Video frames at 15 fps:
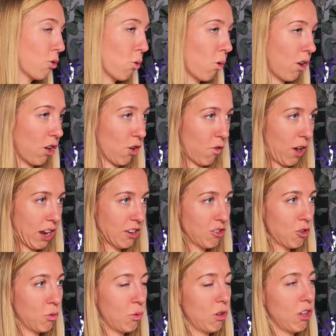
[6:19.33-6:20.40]
torque
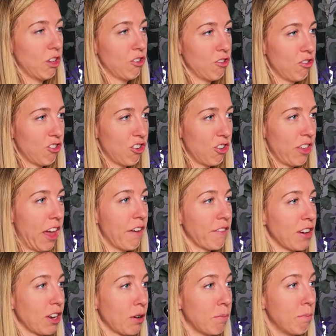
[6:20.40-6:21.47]
wrench will ensure that
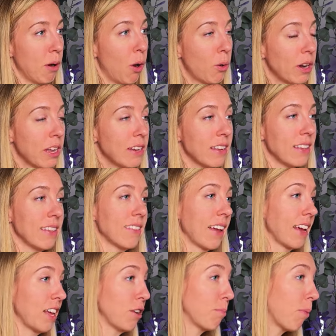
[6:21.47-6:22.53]
every component is
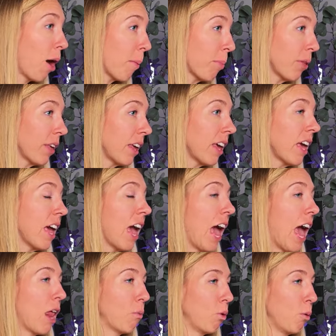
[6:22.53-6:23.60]
tightened properly
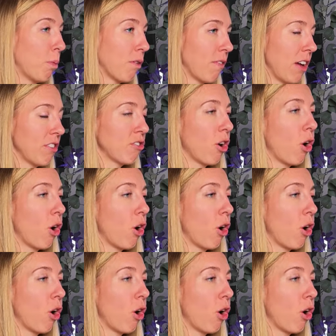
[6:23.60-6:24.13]
and will prevent